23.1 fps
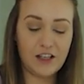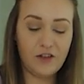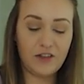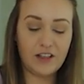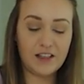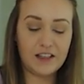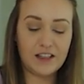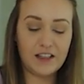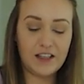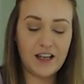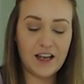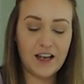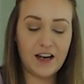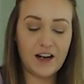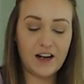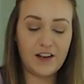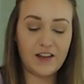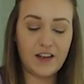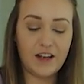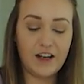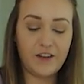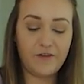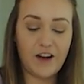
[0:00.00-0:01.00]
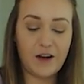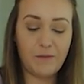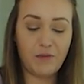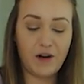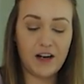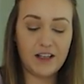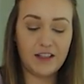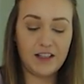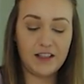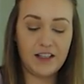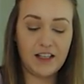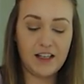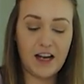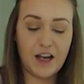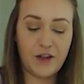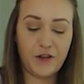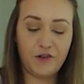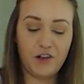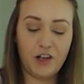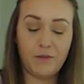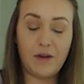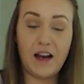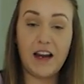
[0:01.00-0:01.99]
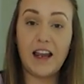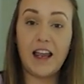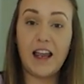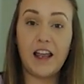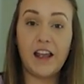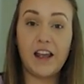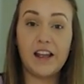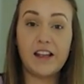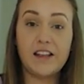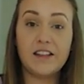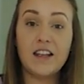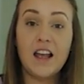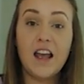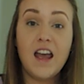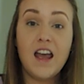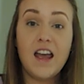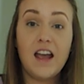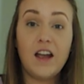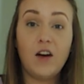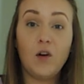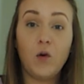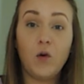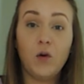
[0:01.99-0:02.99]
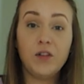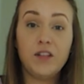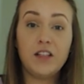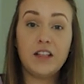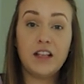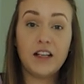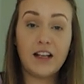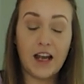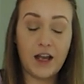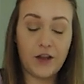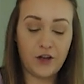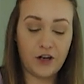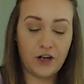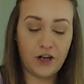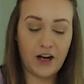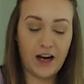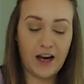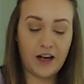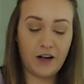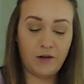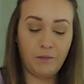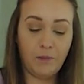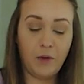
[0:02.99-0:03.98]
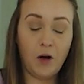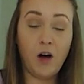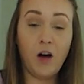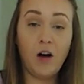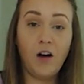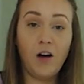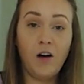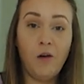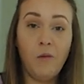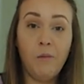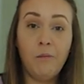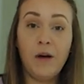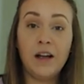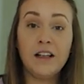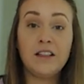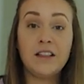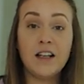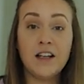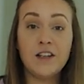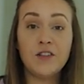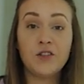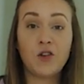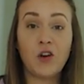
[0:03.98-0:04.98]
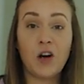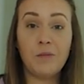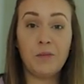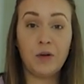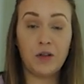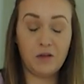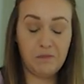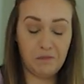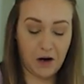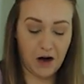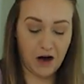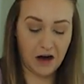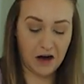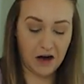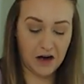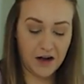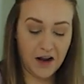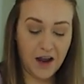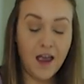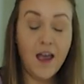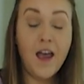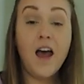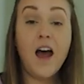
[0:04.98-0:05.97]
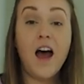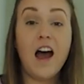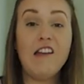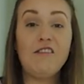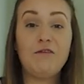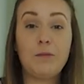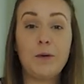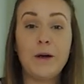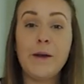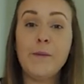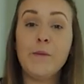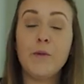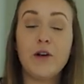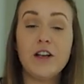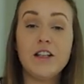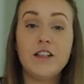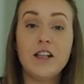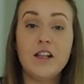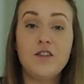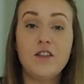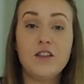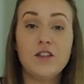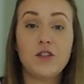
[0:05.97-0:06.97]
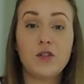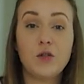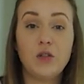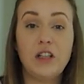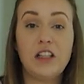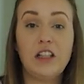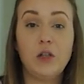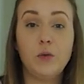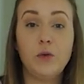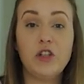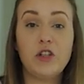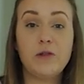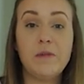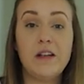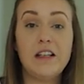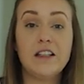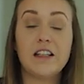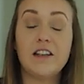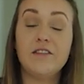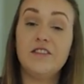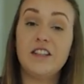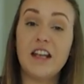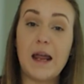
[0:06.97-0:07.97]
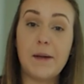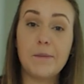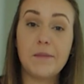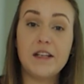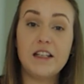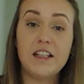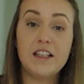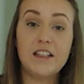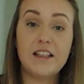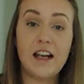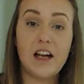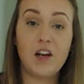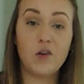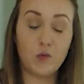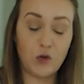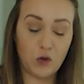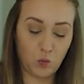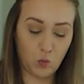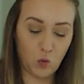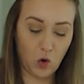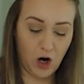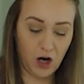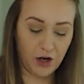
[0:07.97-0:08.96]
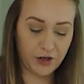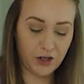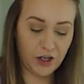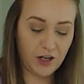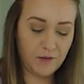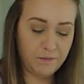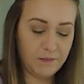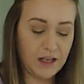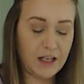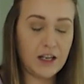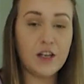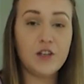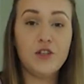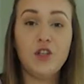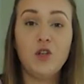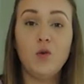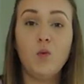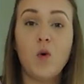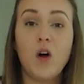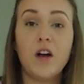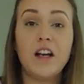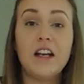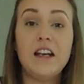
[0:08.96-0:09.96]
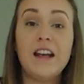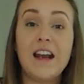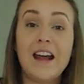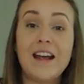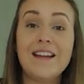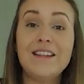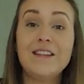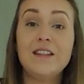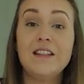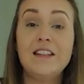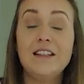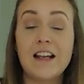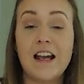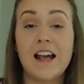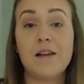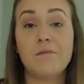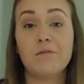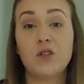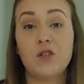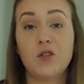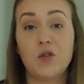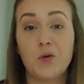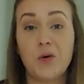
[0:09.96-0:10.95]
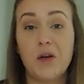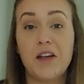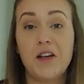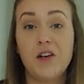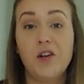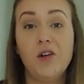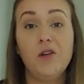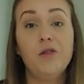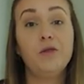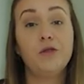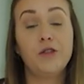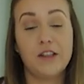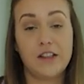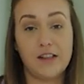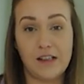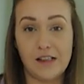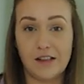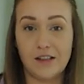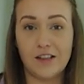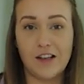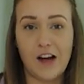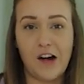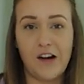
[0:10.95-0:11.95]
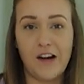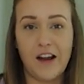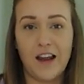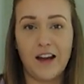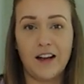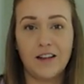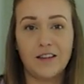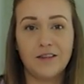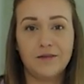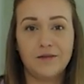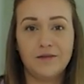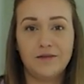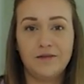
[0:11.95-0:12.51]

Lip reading: You can see here that if I press it together in my hands, it holds together in a ball, but does crumble apart. I've pre-moistened this soil, which means I've dampened it down with water because you want a nice, damp soil for seed starting.